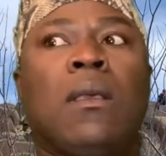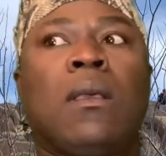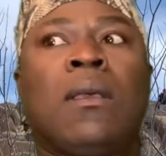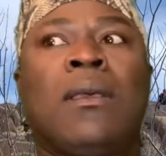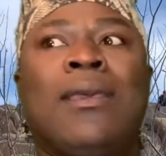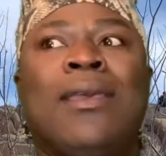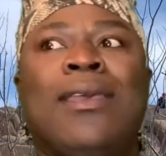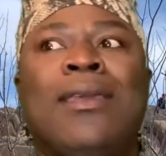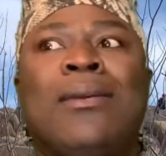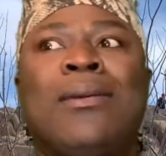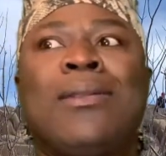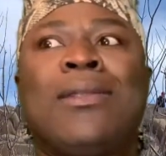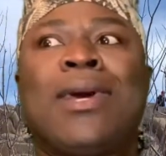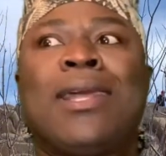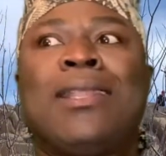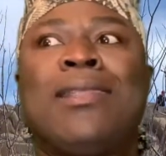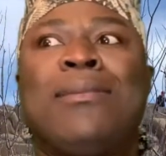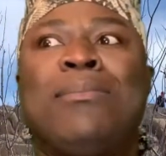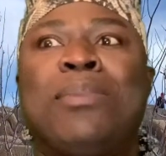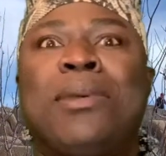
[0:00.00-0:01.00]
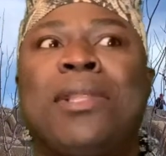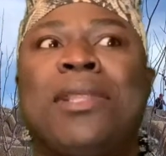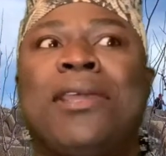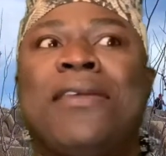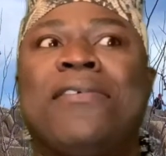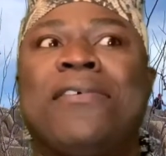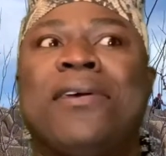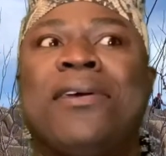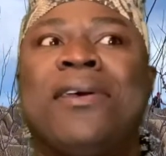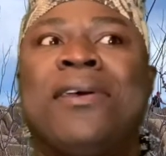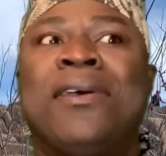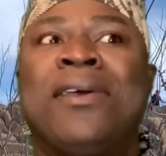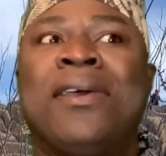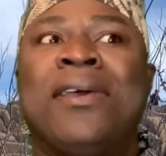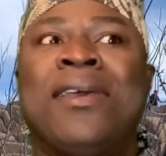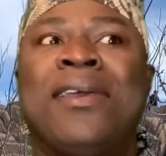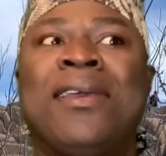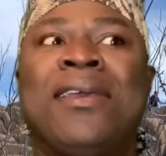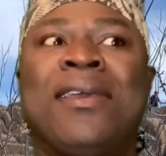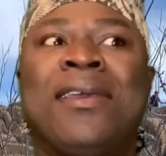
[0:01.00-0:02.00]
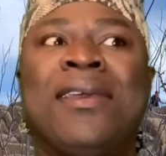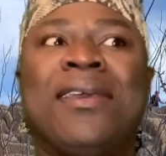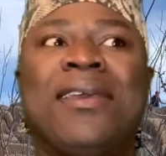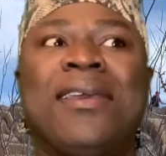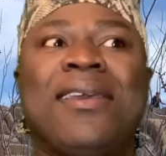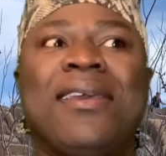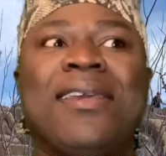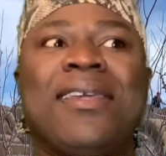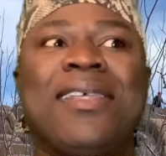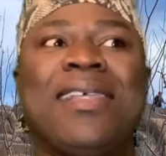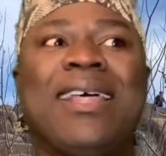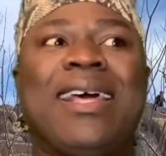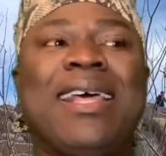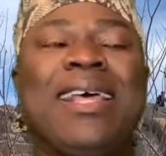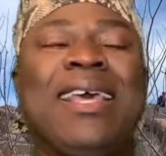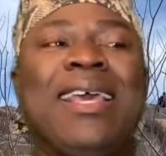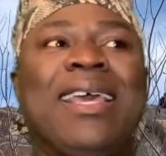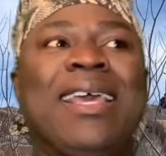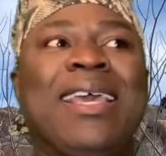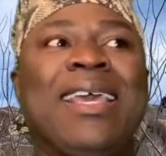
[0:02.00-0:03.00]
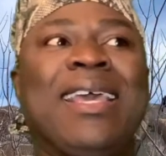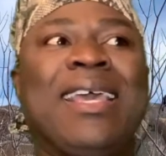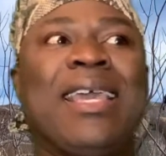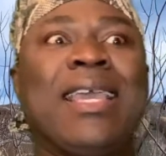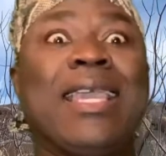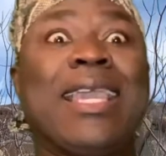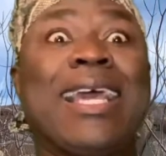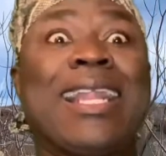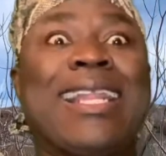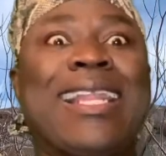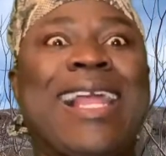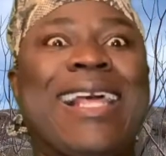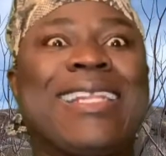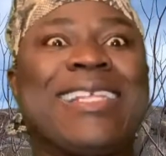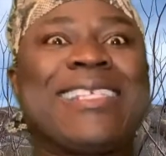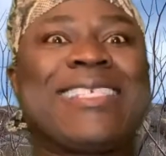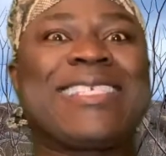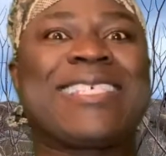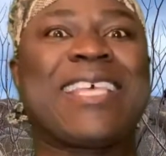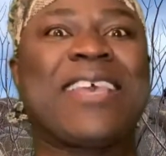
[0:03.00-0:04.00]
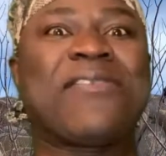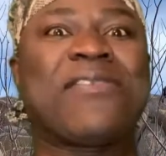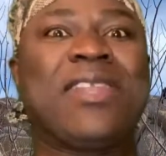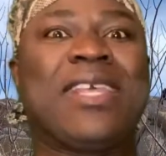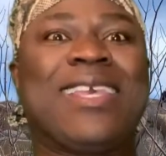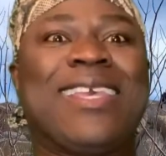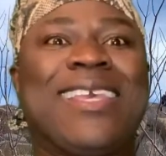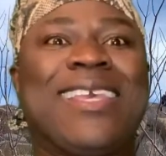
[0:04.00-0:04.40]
He could hardly believe he had landed safely.